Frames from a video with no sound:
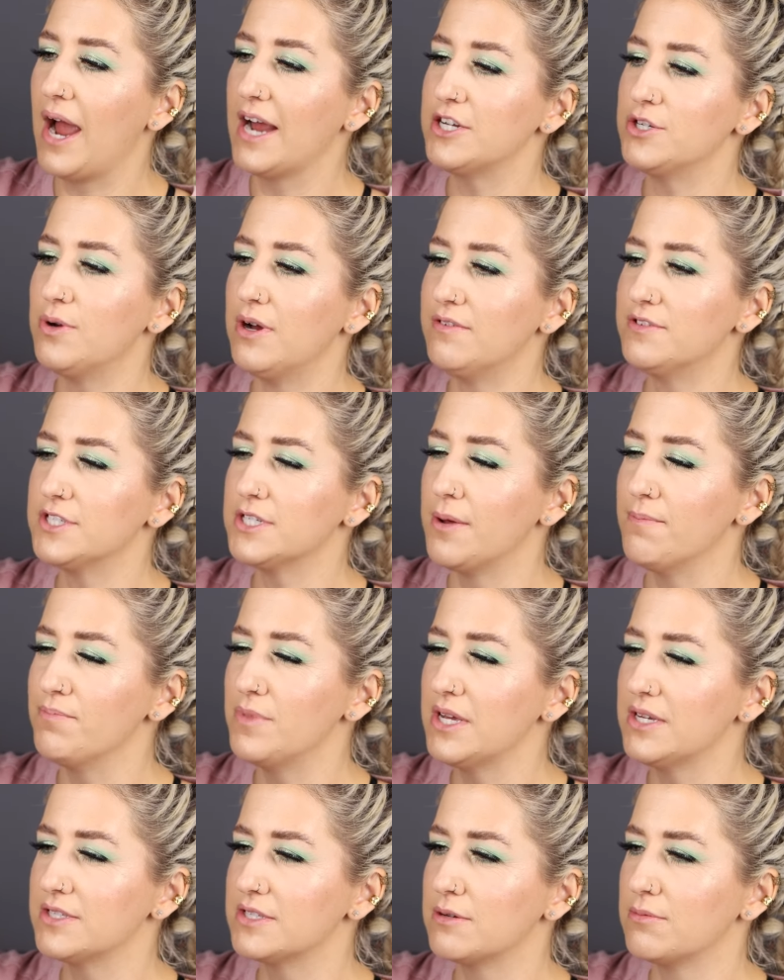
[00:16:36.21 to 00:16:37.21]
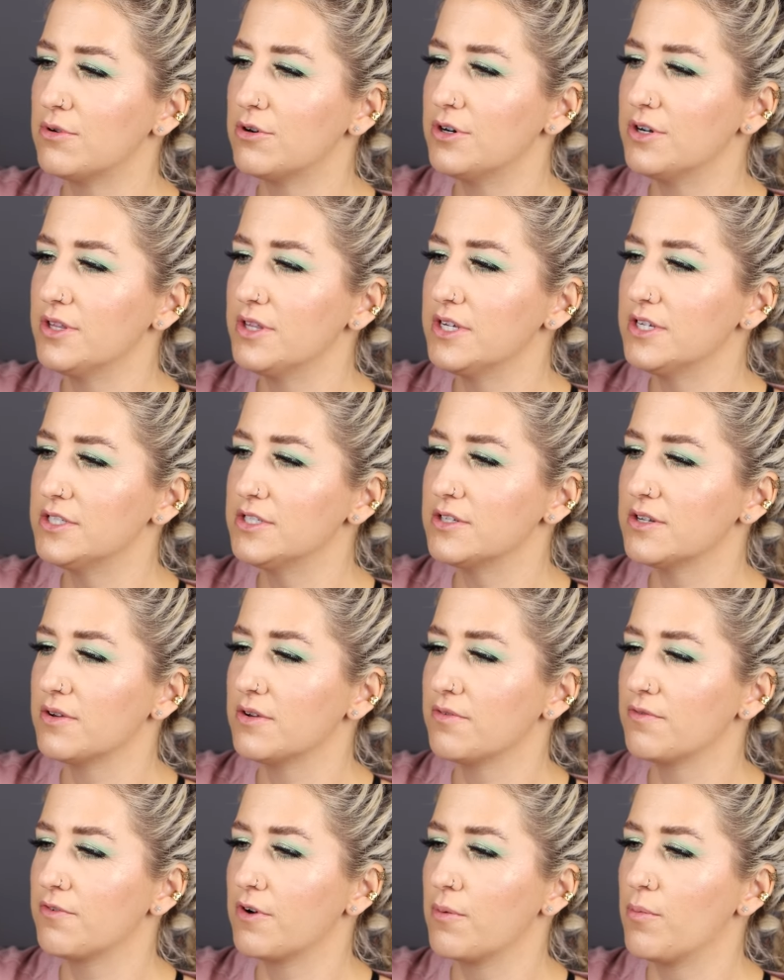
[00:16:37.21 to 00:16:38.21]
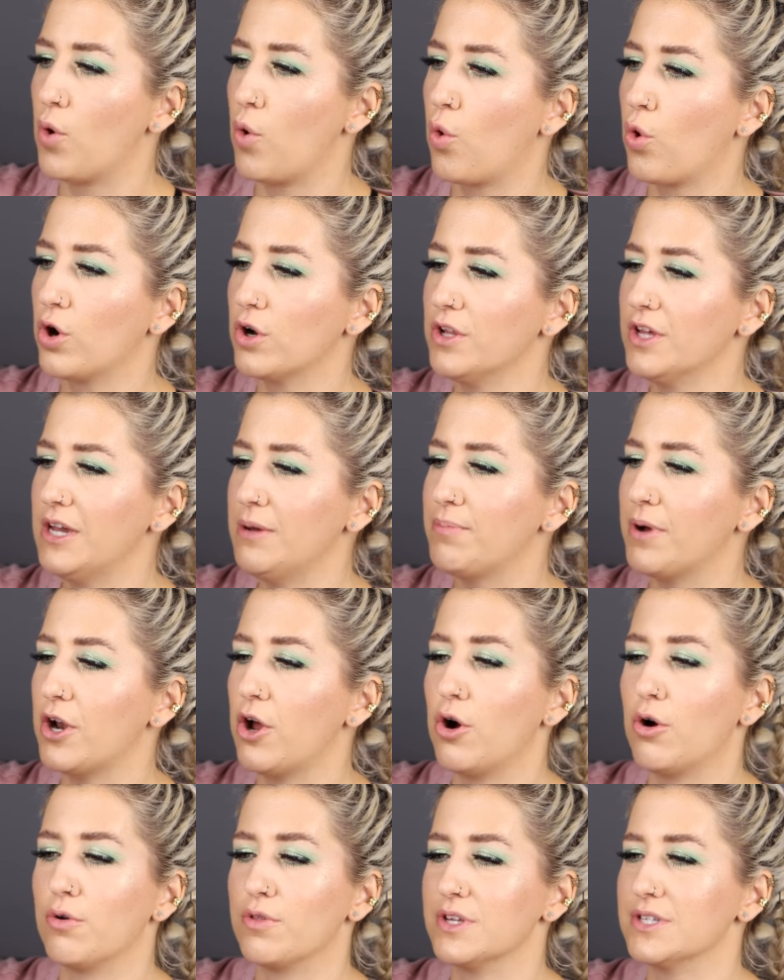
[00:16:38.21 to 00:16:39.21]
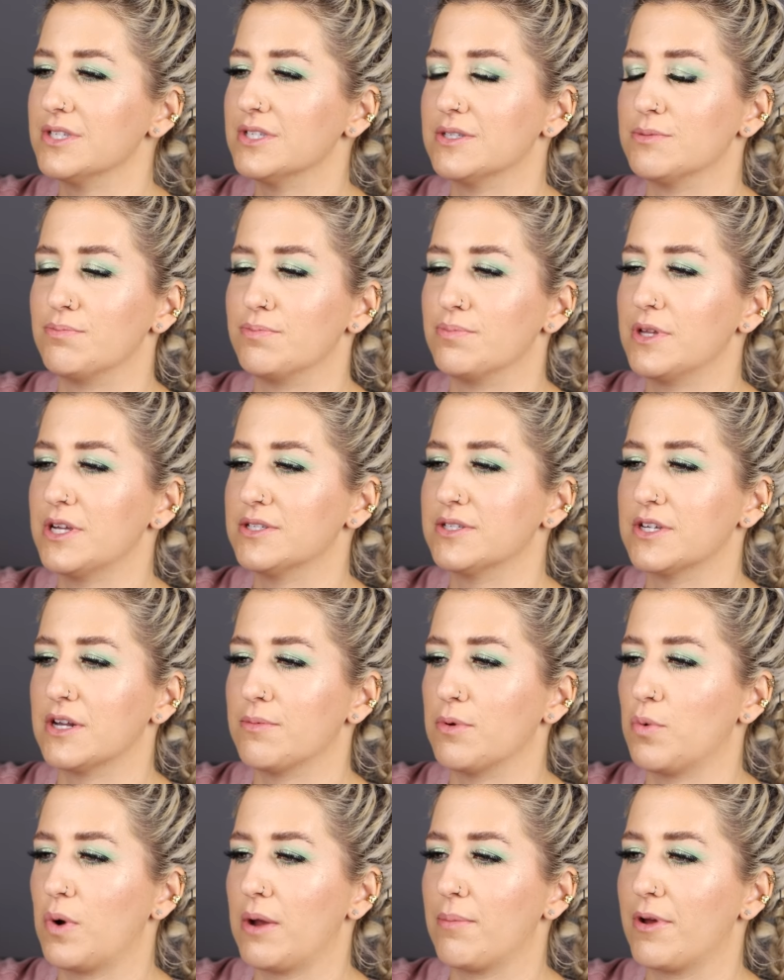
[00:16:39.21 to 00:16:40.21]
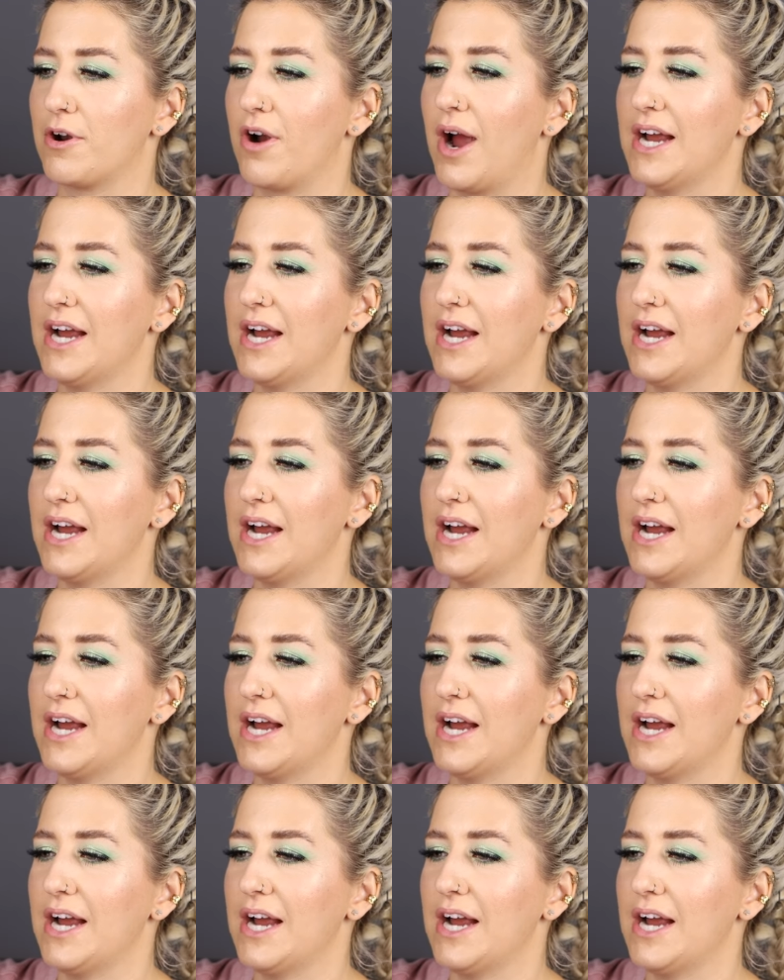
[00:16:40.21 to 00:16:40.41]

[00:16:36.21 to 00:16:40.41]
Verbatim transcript: I do have something similar to this from Orly, but oh, this is gonna be way better.